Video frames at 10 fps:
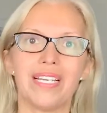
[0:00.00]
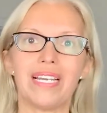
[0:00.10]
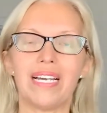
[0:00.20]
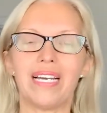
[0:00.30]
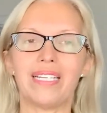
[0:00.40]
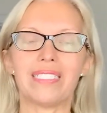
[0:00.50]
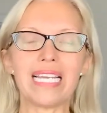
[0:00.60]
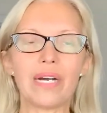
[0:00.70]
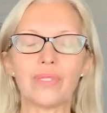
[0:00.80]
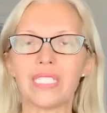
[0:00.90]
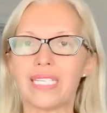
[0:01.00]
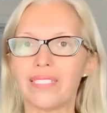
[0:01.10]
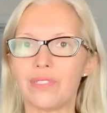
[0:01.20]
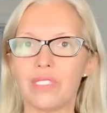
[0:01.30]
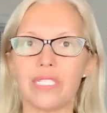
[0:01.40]
And now and again,
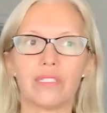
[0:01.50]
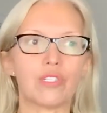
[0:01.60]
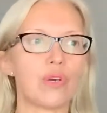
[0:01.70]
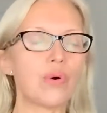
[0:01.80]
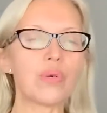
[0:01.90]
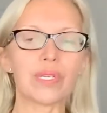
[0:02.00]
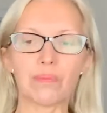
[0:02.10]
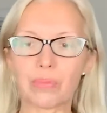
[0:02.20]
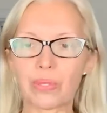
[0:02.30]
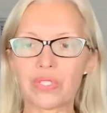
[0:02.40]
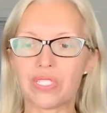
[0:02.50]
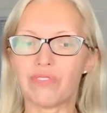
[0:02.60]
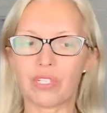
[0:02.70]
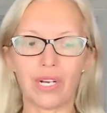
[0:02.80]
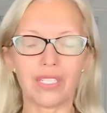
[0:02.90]
you see a token person
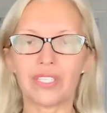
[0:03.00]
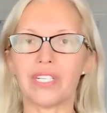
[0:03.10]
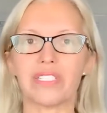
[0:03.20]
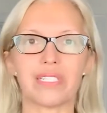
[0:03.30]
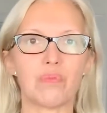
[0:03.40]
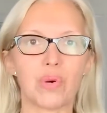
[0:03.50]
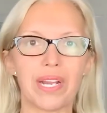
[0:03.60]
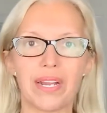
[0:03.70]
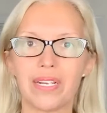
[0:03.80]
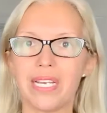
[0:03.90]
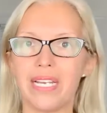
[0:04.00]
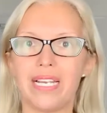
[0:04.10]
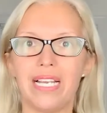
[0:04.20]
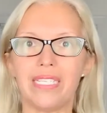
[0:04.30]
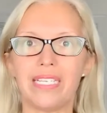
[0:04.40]
of color somewhere,
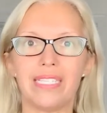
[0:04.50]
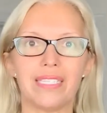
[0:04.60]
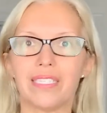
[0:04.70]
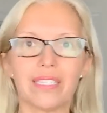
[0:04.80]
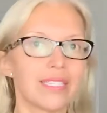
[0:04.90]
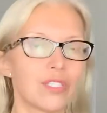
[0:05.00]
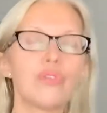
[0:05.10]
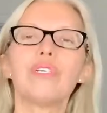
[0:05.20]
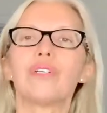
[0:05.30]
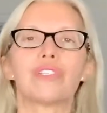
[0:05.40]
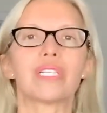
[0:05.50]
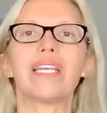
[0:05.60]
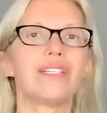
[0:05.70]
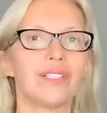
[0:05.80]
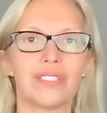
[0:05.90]
and then 2 years
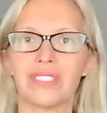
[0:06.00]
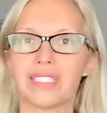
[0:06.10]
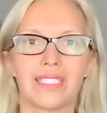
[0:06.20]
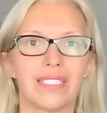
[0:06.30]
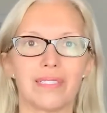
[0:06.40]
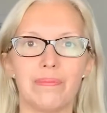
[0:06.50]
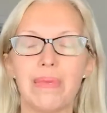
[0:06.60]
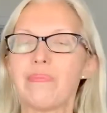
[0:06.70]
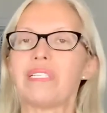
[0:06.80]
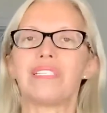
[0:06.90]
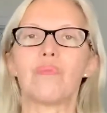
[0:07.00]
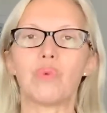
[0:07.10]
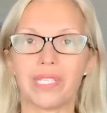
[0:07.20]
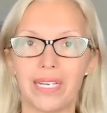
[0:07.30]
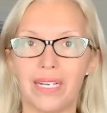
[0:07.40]
later, maybe
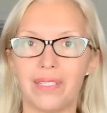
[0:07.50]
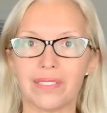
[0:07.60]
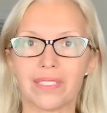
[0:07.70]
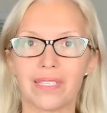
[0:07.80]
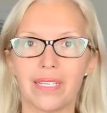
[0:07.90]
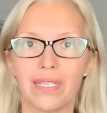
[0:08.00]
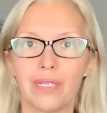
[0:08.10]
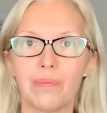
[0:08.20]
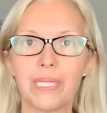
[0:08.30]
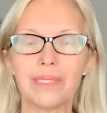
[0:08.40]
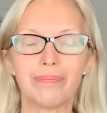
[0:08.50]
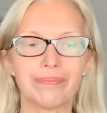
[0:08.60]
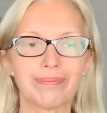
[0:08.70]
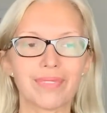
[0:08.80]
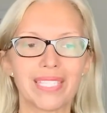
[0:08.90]
someone else. But
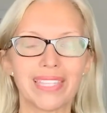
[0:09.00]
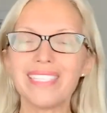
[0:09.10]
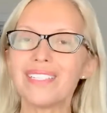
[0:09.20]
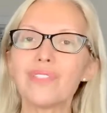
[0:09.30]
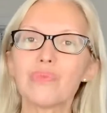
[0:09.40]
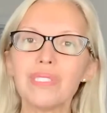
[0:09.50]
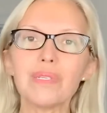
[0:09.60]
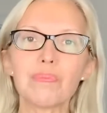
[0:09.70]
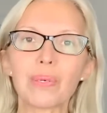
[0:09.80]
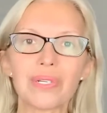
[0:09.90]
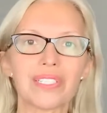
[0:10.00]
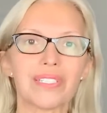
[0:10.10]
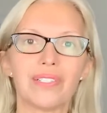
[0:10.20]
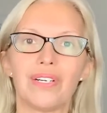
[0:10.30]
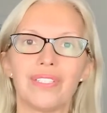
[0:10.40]
this is really
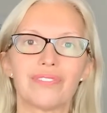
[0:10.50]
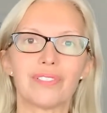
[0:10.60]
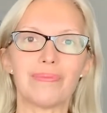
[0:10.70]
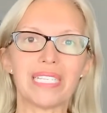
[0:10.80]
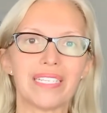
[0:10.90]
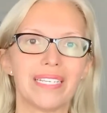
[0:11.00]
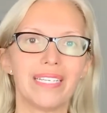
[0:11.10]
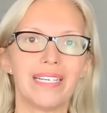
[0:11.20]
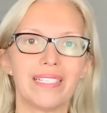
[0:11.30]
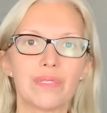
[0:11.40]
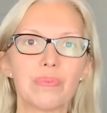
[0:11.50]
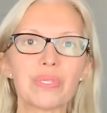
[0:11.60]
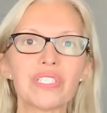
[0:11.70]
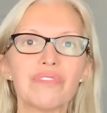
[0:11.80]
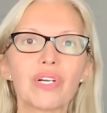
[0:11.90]
personal for me. As a
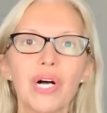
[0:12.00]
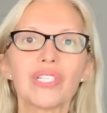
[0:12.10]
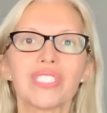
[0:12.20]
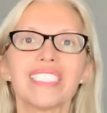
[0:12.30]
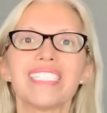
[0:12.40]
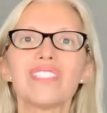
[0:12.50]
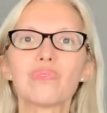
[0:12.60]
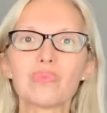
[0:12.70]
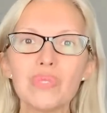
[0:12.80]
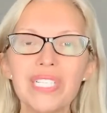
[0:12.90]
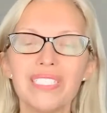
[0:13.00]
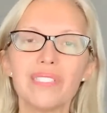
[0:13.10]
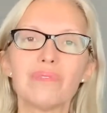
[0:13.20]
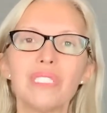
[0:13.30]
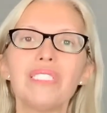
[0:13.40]
person of color, this is
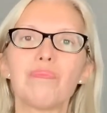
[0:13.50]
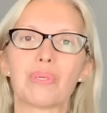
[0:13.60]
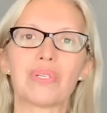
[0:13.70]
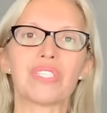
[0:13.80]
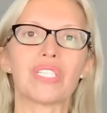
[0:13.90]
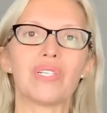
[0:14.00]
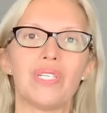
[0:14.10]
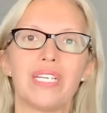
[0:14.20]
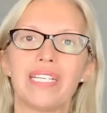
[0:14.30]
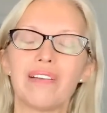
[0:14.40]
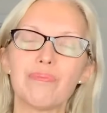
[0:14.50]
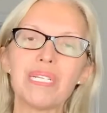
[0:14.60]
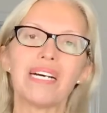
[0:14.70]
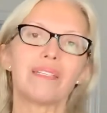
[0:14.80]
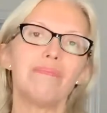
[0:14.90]
really personal. And I've been
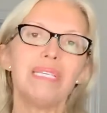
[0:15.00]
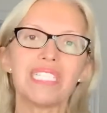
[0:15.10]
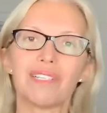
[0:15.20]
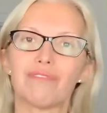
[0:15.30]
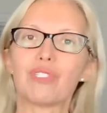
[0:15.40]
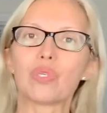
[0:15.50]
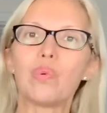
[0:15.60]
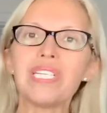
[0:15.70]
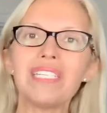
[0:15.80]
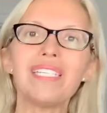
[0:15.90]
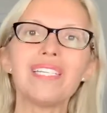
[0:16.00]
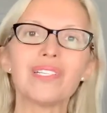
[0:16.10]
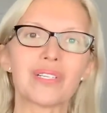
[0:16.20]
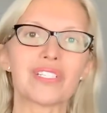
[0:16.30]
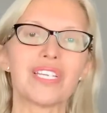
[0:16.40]
on a mission for 20
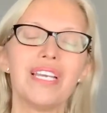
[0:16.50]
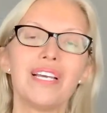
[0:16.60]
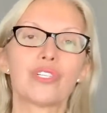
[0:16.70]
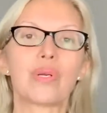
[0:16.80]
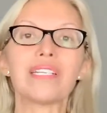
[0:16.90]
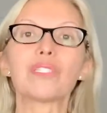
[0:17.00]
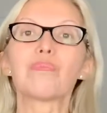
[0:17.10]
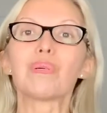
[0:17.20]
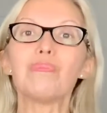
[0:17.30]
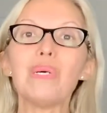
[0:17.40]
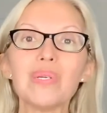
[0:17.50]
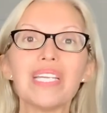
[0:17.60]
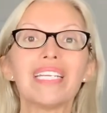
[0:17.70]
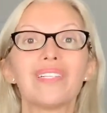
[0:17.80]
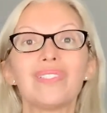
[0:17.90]
years trying to promote
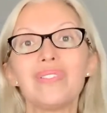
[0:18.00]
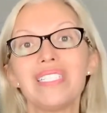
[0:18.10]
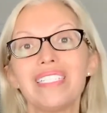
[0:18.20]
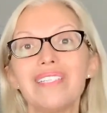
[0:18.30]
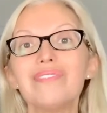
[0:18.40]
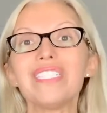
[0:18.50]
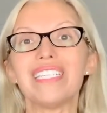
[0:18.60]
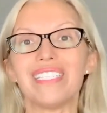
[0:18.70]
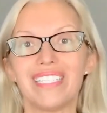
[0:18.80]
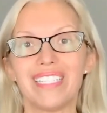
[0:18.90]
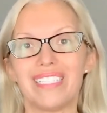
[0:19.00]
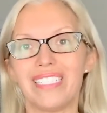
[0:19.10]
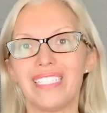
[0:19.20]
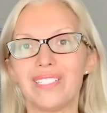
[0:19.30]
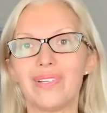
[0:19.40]
inclusivity
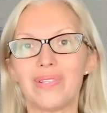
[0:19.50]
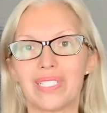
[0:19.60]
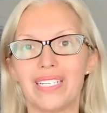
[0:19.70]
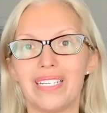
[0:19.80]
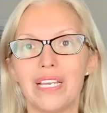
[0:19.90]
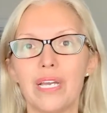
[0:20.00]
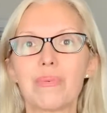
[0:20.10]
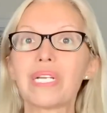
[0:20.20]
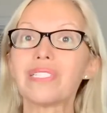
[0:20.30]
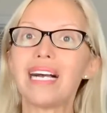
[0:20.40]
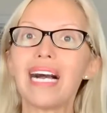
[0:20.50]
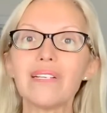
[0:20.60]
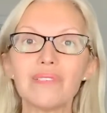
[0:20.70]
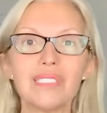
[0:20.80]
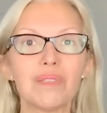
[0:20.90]
in yoga, because I
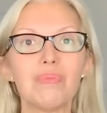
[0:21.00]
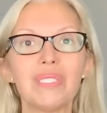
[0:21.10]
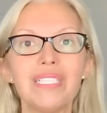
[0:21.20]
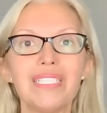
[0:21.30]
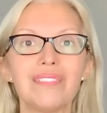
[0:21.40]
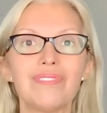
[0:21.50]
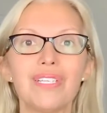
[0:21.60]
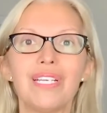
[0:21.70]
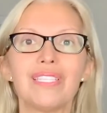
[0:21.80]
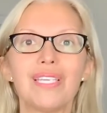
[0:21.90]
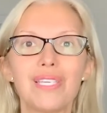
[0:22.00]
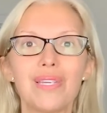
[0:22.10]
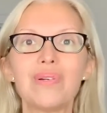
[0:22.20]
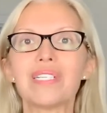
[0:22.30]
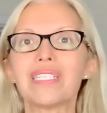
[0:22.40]
really believe that
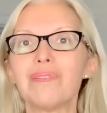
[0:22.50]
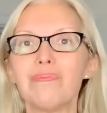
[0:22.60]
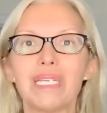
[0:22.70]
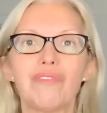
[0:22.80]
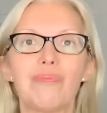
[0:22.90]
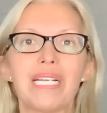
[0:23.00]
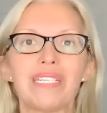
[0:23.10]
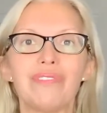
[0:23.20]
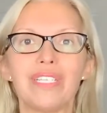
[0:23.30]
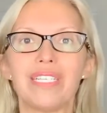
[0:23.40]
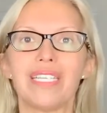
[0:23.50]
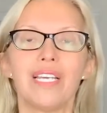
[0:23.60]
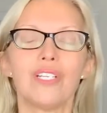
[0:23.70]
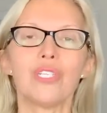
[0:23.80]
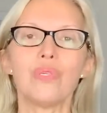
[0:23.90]
yoga can be of benefit
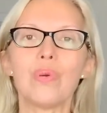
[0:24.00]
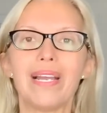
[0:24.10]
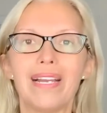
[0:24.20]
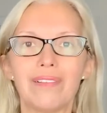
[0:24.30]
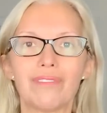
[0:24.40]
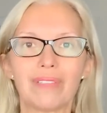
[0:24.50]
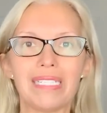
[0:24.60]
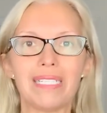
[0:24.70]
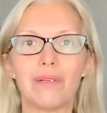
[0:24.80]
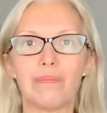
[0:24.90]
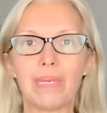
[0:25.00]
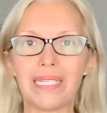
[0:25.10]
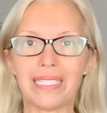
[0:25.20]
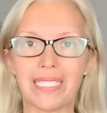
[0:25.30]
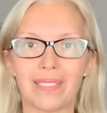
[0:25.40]
to
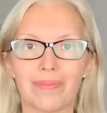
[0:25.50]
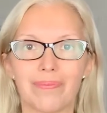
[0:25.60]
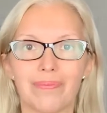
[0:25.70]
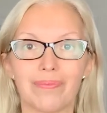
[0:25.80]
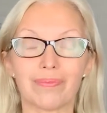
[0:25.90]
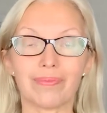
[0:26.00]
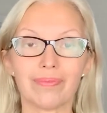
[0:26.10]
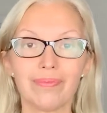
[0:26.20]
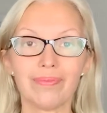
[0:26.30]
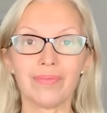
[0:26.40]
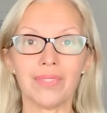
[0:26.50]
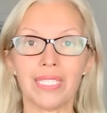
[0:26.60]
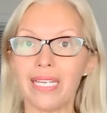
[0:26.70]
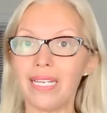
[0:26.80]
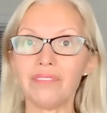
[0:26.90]
everybody.
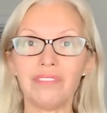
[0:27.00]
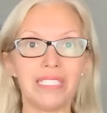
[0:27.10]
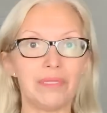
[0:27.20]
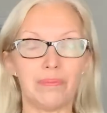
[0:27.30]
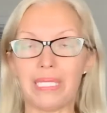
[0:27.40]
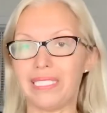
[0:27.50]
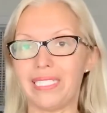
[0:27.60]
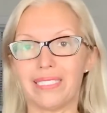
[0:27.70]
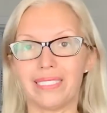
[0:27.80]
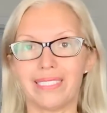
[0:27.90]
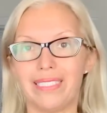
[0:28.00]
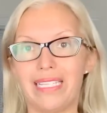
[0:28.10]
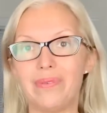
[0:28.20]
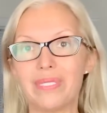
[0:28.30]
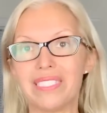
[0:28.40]
Everybody. And
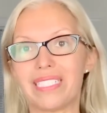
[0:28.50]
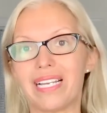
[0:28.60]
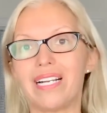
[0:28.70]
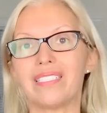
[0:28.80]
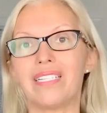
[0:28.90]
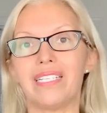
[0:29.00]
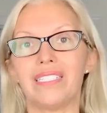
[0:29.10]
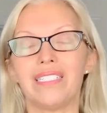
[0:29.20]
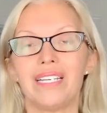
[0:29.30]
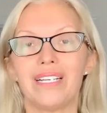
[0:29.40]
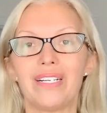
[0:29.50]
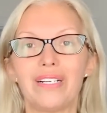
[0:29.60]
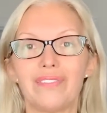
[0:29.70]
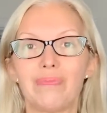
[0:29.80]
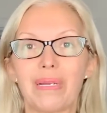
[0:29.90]
that was the tagline
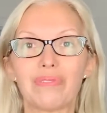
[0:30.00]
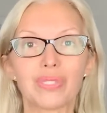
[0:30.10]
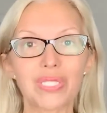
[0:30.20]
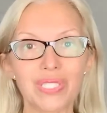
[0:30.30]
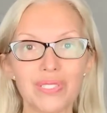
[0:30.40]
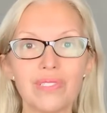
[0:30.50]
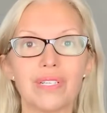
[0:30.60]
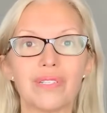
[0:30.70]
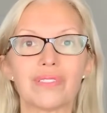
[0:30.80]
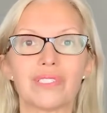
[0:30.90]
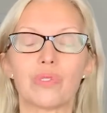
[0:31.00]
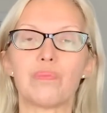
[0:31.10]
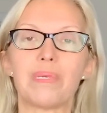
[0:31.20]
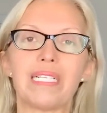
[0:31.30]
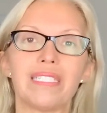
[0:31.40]
of my first studio, Total
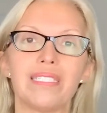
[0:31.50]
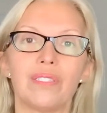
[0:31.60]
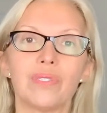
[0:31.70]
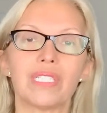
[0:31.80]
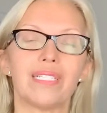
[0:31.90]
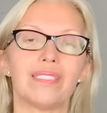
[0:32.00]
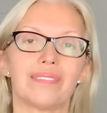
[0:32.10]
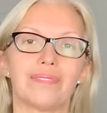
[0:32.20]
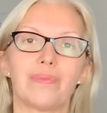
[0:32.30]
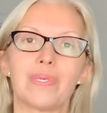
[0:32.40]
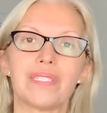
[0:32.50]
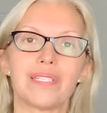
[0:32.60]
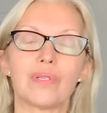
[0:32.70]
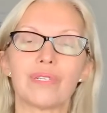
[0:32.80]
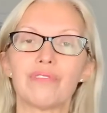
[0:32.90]
Body Yoga, was
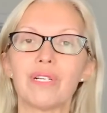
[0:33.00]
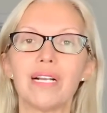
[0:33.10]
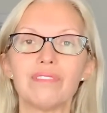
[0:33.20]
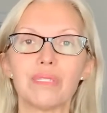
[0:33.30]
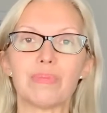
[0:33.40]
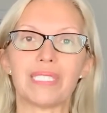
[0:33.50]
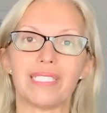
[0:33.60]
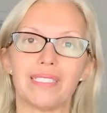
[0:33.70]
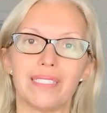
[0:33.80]
yoga for everybody.